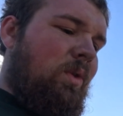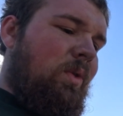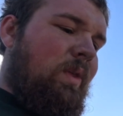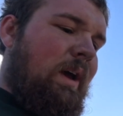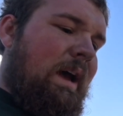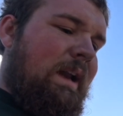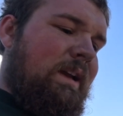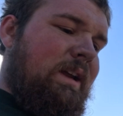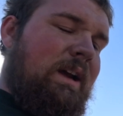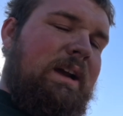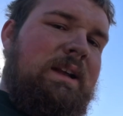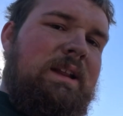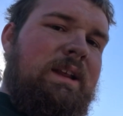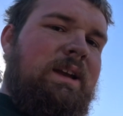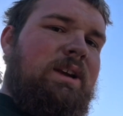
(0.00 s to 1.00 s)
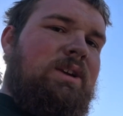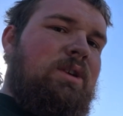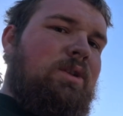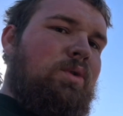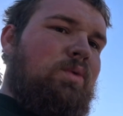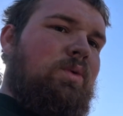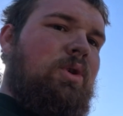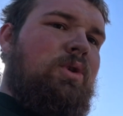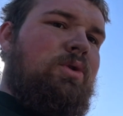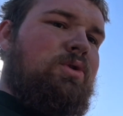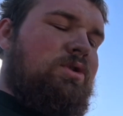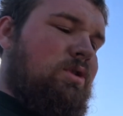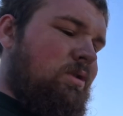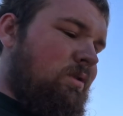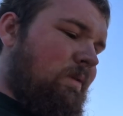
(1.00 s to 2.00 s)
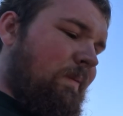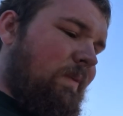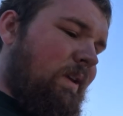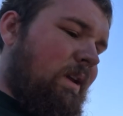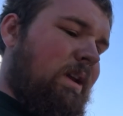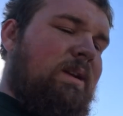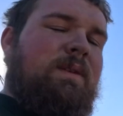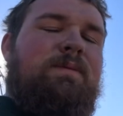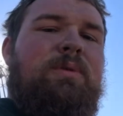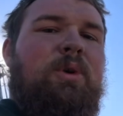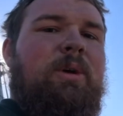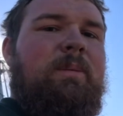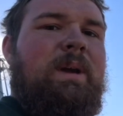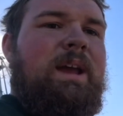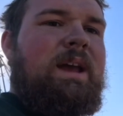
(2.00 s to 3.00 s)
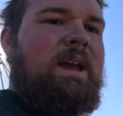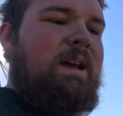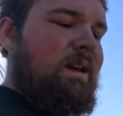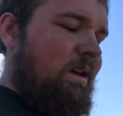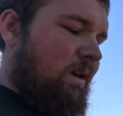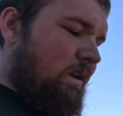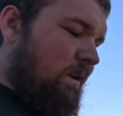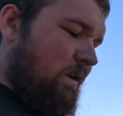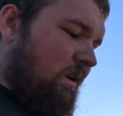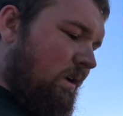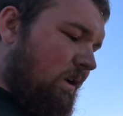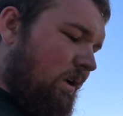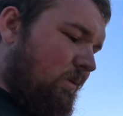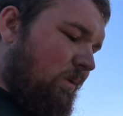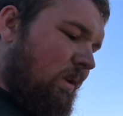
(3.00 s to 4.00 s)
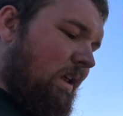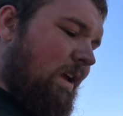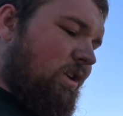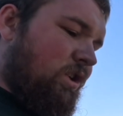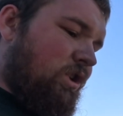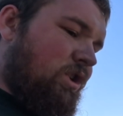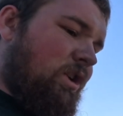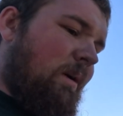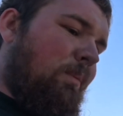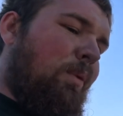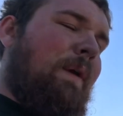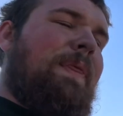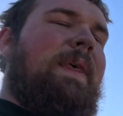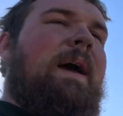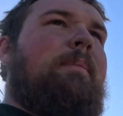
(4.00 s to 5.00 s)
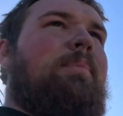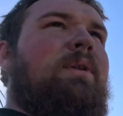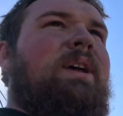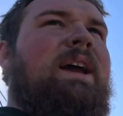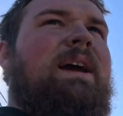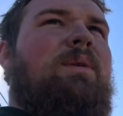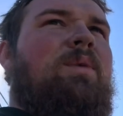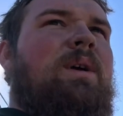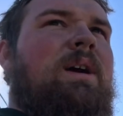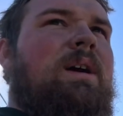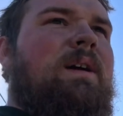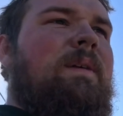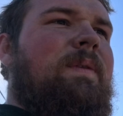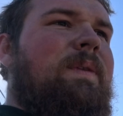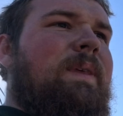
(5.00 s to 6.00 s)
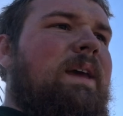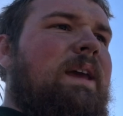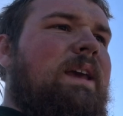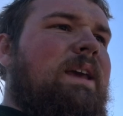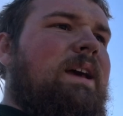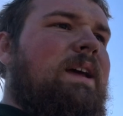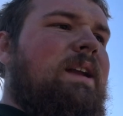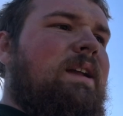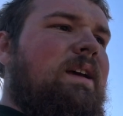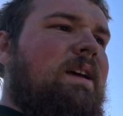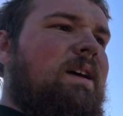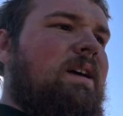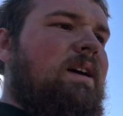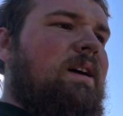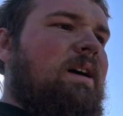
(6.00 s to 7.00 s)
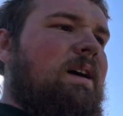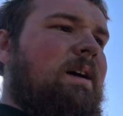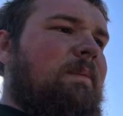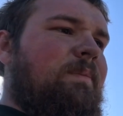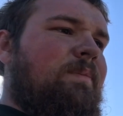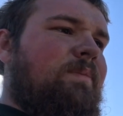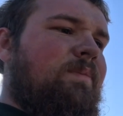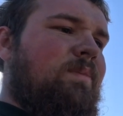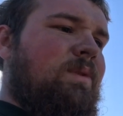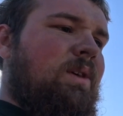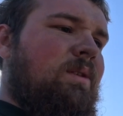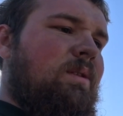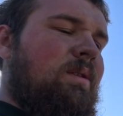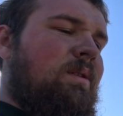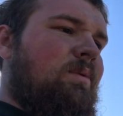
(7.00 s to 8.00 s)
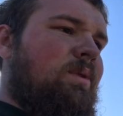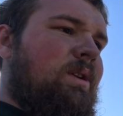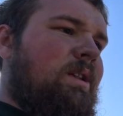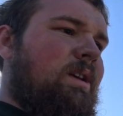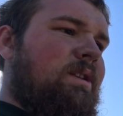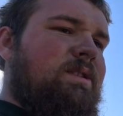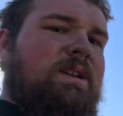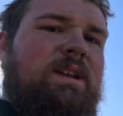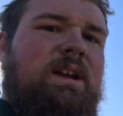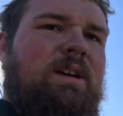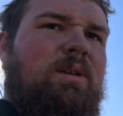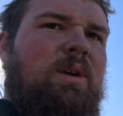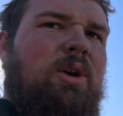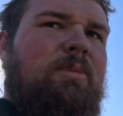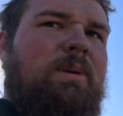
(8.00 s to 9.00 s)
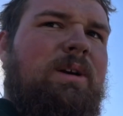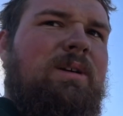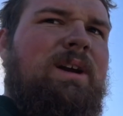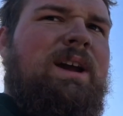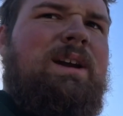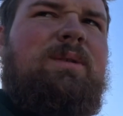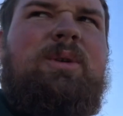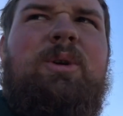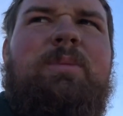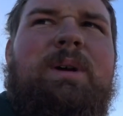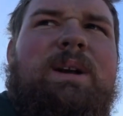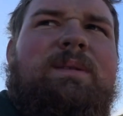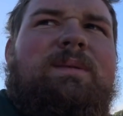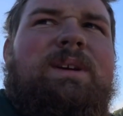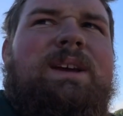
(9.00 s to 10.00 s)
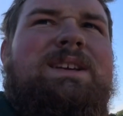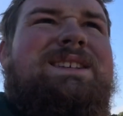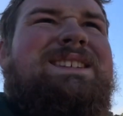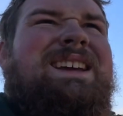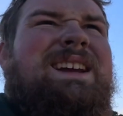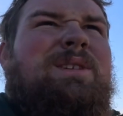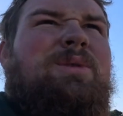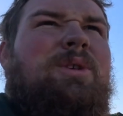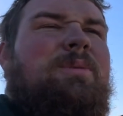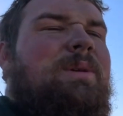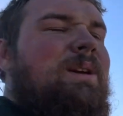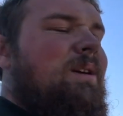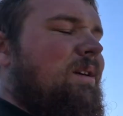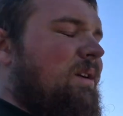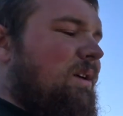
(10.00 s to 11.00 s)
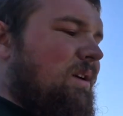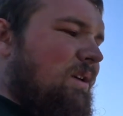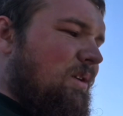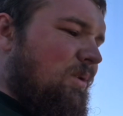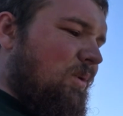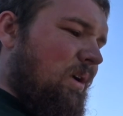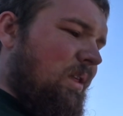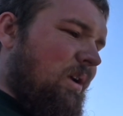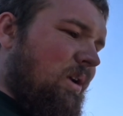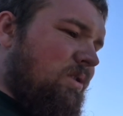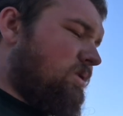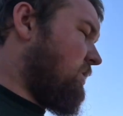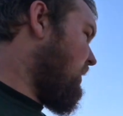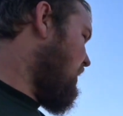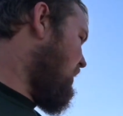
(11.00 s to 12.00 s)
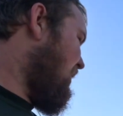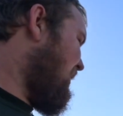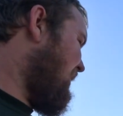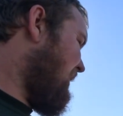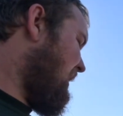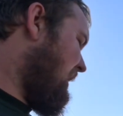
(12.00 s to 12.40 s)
that can cling to the roots and form a relationship with that plant where they get, what is it, aerobic or anaerobic? I guess it's anaerobic, where there's no